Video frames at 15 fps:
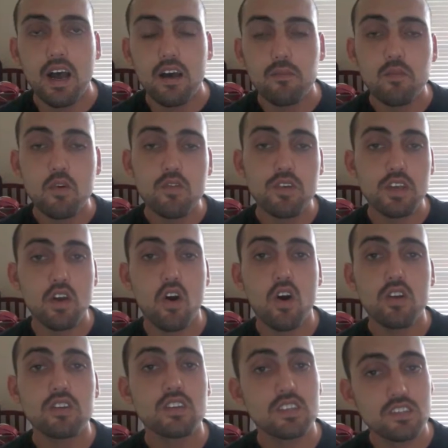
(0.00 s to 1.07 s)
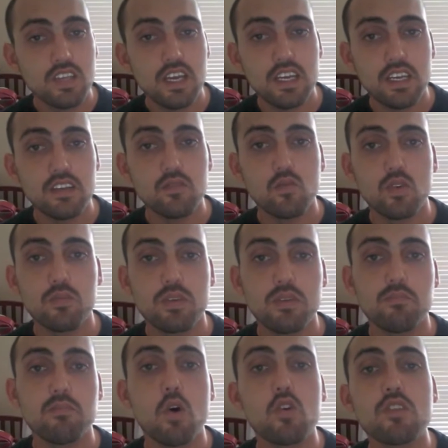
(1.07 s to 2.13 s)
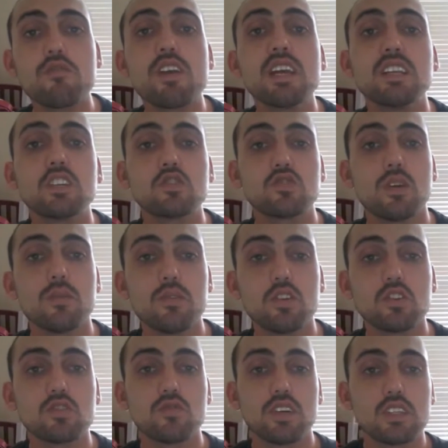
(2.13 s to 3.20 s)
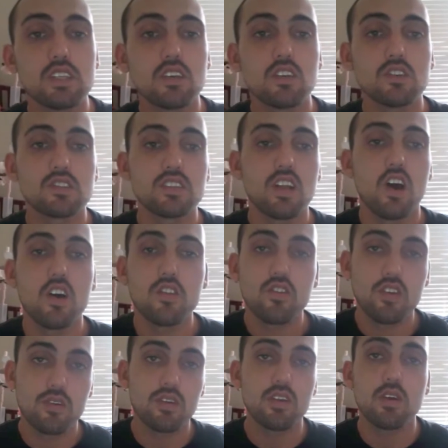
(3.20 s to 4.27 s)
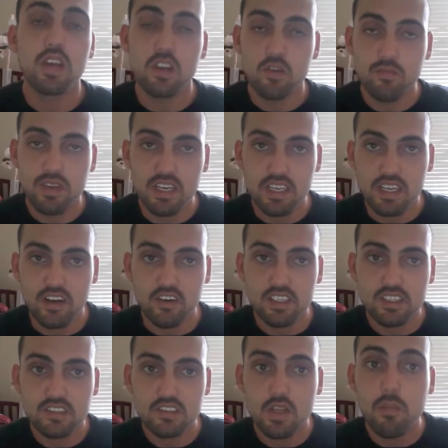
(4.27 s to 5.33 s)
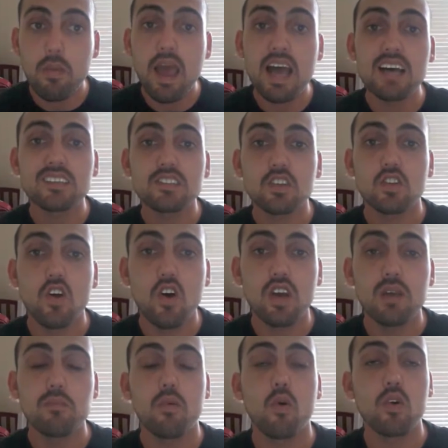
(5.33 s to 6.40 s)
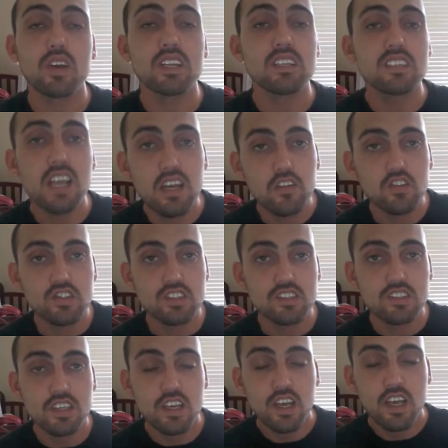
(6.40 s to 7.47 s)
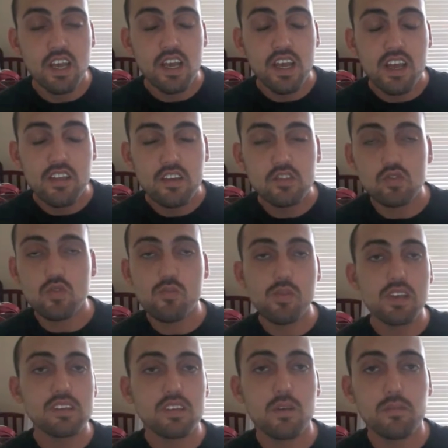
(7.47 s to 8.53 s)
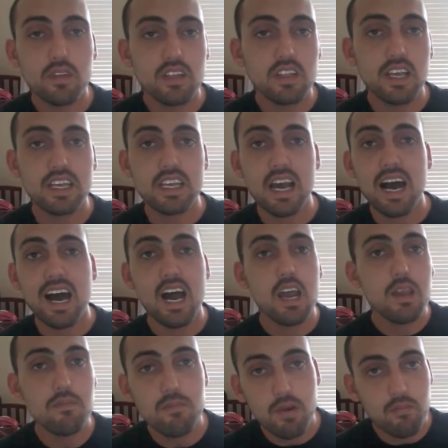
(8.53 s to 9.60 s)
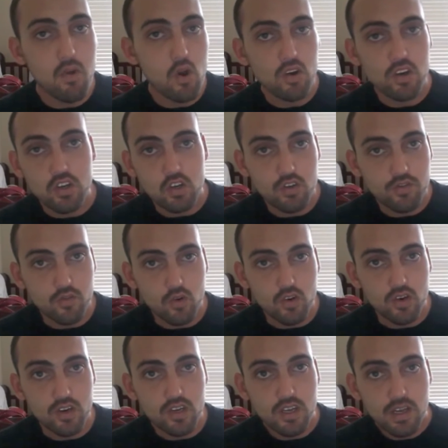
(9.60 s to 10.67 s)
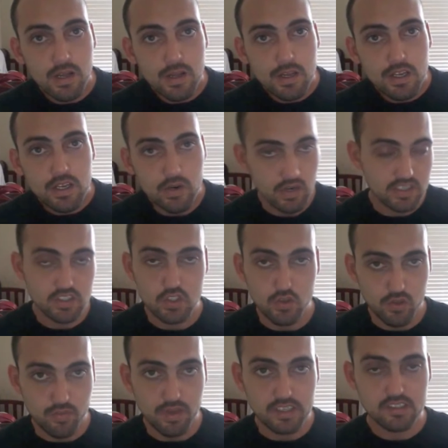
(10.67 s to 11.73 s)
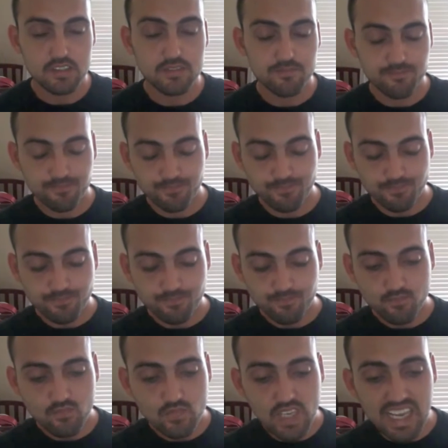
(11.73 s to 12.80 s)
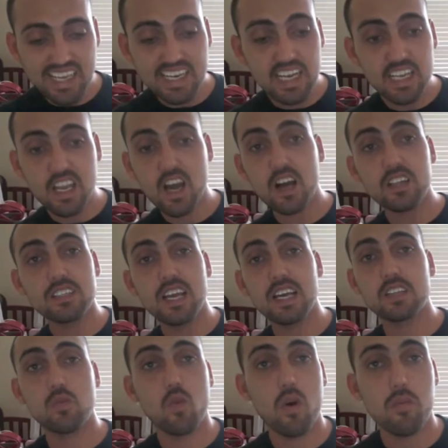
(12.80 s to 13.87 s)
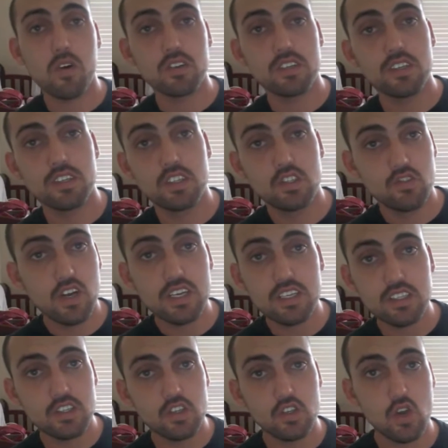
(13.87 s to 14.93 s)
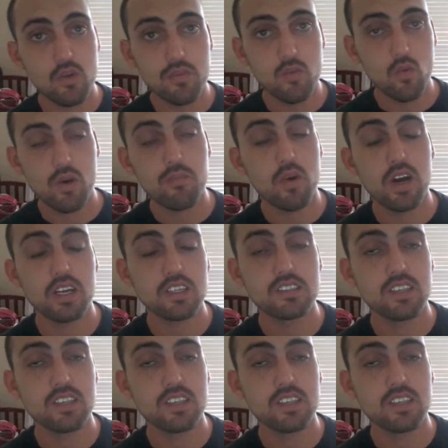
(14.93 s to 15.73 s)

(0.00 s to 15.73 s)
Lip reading: Moving on to second would be motivate distributors, retailers, and other intermediaries to pass along important intelligence. This would be something like, I'm a marketer for Crest toothpaste, and I contact Walmart to try to determine what product's